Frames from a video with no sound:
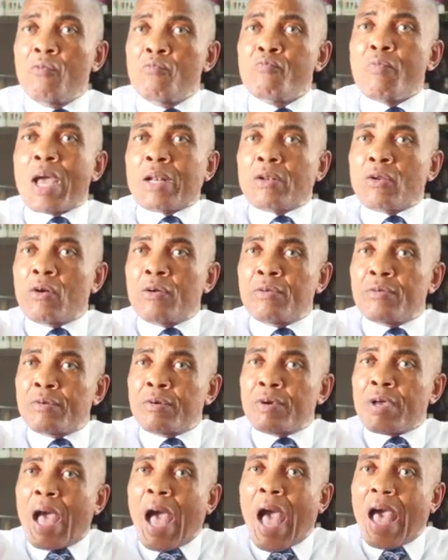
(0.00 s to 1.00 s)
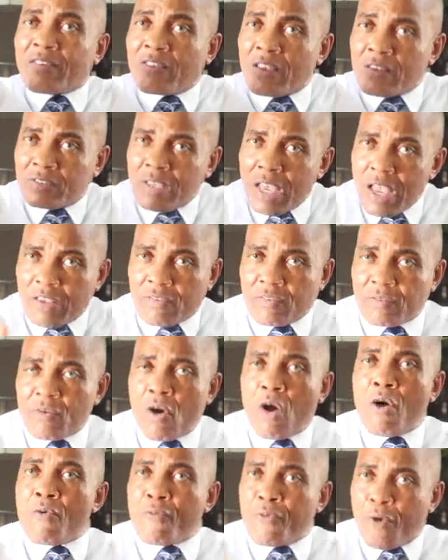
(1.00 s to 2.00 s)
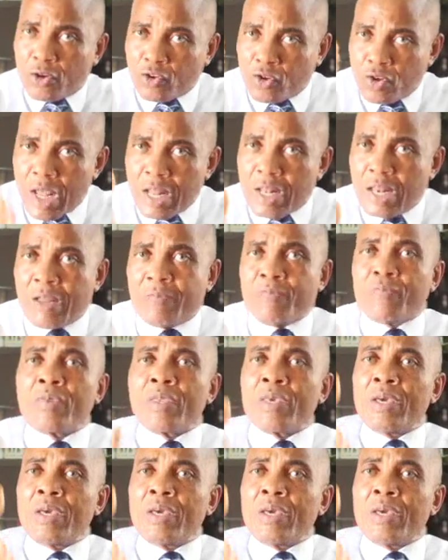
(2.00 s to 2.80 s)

But as it is, unfortunately,